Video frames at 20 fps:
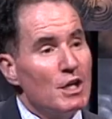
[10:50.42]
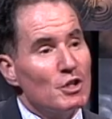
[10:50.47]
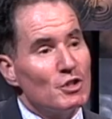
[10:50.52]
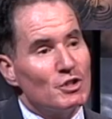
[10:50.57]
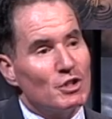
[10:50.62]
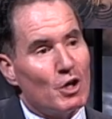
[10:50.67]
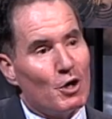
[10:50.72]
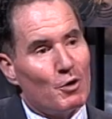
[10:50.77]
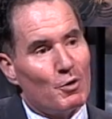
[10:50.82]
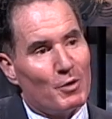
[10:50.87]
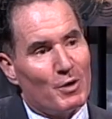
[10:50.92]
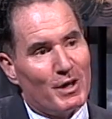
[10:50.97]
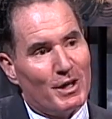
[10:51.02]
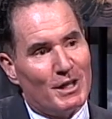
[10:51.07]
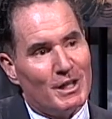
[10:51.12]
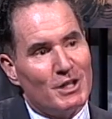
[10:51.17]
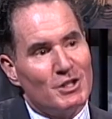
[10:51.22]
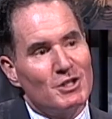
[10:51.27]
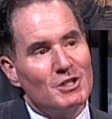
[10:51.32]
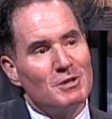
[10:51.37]
So in
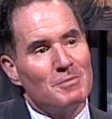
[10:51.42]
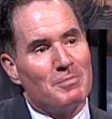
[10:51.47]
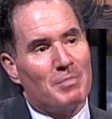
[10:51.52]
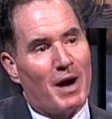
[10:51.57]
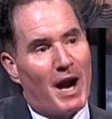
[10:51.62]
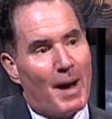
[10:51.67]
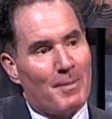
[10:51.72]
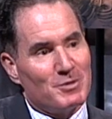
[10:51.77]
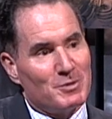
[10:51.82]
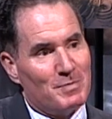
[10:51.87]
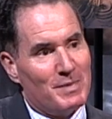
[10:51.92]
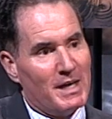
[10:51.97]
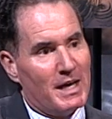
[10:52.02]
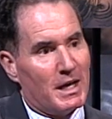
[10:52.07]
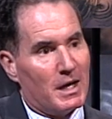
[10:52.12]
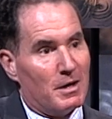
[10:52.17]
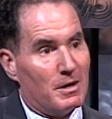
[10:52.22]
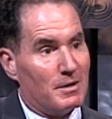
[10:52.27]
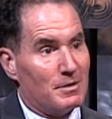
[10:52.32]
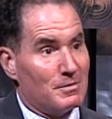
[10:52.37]
addition to perhaps being
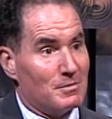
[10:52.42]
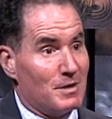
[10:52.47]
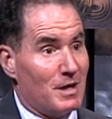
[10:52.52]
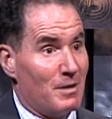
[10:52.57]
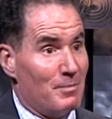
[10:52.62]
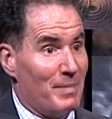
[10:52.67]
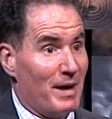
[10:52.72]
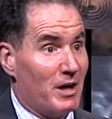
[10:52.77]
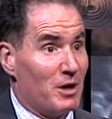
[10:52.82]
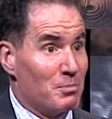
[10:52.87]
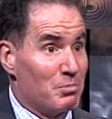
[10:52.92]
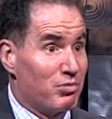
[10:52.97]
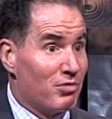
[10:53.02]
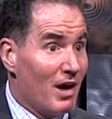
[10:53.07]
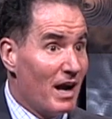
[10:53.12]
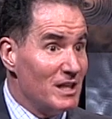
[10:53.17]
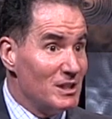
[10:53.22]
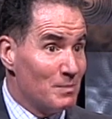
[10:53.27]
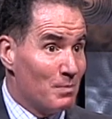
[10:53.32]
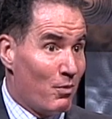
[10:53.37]
a, a better
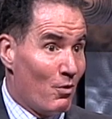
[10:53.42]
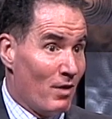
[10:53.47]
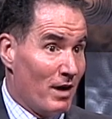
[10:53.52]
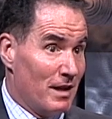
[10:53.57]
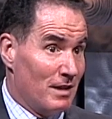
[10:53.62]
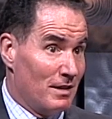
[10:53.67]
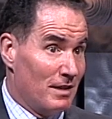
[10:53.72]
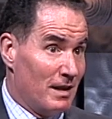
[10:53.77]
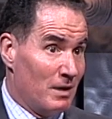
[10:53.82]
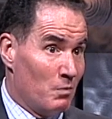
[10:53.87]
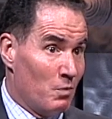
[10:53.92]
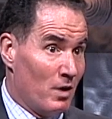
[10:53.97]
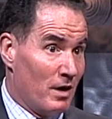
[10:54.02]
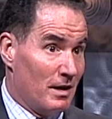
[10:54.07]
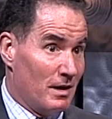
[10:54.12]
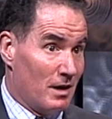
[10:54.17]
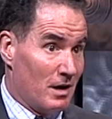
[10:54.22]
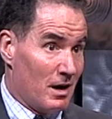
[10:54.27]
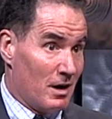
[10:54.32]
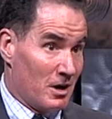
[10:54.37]
price point than what
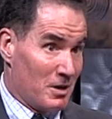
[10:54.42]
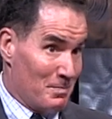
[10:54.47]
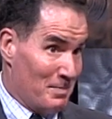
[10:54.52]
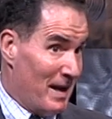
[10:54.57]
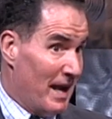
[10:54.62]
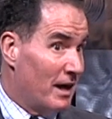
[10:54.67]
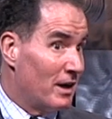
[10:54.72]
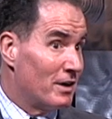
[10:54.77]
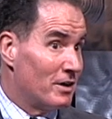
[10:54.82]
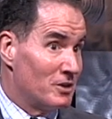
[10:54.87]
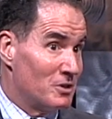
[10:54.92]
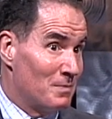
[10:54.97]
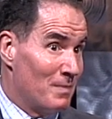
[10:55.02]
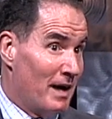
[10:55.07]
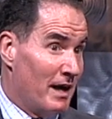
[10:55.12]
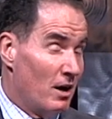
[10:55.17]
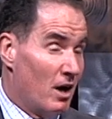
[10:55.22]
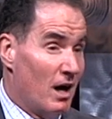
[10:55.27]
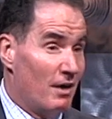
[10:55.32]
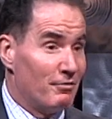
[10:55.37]
our competitors
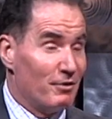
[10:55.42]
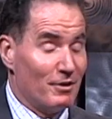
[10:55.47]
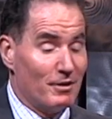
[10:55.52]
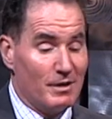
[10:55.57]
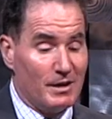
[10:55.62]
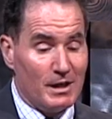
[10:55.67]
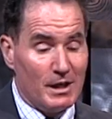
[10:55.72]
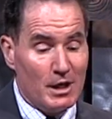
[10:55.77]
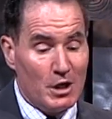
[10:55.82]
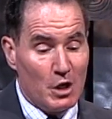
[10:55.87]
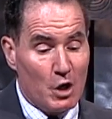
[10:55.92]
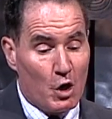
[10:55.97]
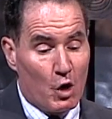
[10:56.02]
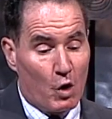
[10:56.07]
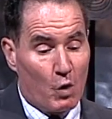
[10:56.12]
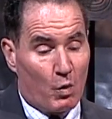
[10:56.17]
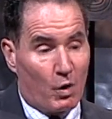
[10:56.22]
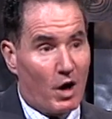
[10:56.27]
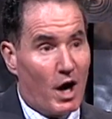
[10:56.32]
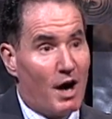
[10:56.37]
might offer,
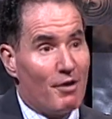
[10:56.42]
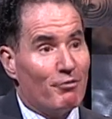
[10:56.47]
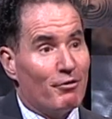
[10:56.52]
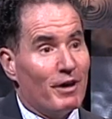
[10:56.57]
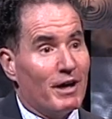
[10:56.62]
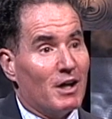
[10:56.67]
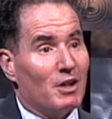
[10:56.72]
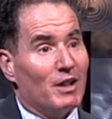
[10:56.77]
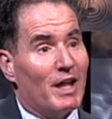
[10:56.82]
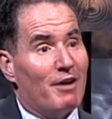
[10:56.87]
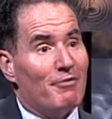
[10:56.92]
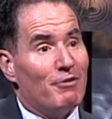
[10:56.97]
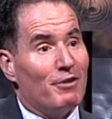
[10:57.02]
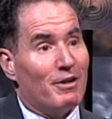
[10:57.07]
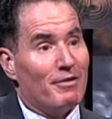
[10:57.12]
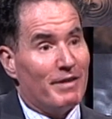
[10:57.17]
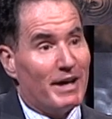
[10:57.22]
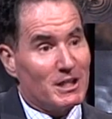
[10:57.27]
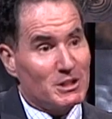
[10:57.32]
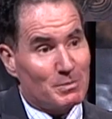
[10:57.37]
we're offering a level
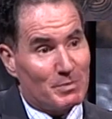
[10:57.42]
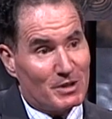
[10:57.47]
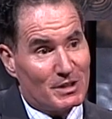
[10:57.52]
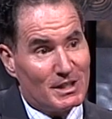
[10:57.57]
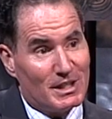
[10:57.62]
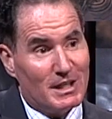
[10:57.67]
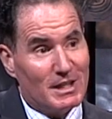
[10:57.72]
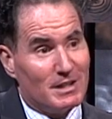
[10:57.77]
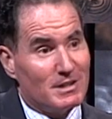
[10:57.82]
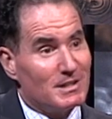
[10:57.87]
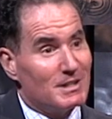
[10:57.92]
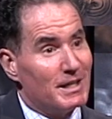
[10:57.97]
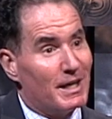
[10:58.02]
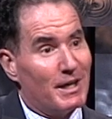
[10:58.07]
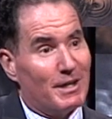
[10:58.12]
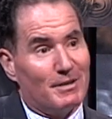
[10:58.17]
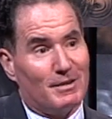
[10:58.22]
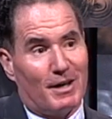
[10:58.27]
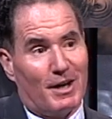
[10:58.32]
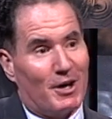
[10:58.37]
of expertise
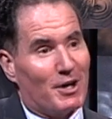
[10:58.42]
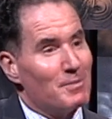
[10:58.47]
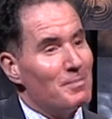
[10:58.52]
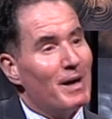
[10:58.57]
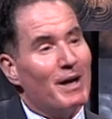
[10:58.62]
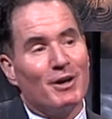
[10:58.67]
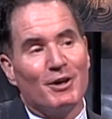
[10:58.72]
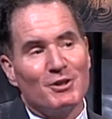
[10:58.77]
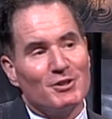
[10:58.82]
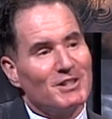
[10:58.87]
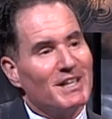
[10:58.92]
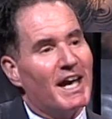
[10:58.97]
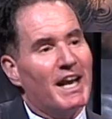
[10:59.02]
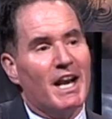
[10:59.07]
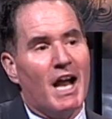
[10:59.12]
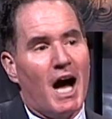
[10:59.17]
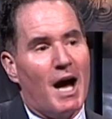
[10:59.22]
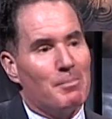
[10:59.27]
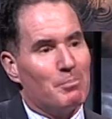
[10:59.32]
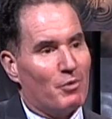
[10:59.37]
that our competitors
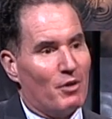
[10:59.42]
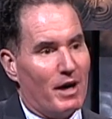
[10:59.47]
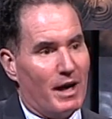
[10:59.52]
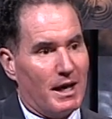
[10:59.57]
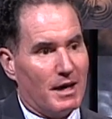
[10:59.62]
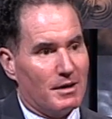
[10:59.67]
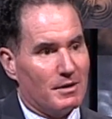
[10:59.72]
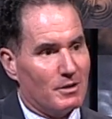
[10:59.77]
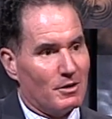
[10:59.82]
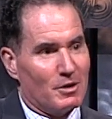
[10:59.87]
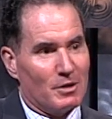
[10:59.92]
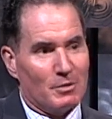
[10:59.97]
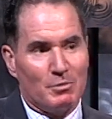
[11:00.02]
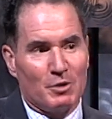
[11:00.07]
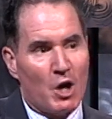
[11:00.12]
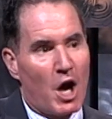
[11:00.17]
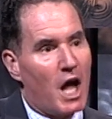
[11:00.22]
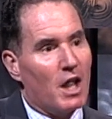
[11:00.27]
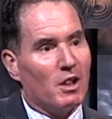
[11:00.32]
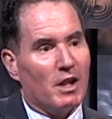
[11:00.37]
cannot bring or
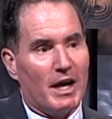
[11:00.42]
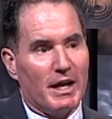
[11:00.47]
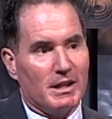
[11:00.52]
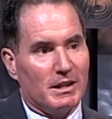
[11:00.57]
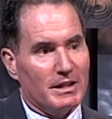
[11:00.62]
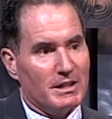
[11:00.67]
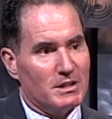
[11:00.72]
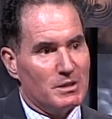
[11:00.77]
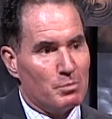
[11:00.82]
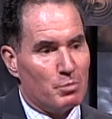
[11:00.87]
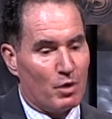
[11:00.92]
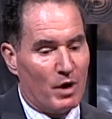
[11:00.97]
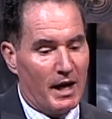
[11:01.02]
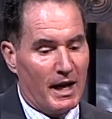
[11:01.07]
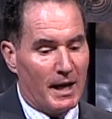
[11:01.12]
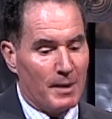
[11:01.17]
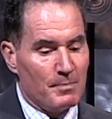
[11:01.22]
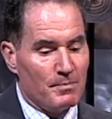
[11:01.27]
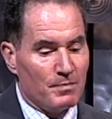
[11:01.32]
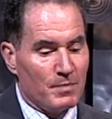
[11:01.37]
not likely to bring.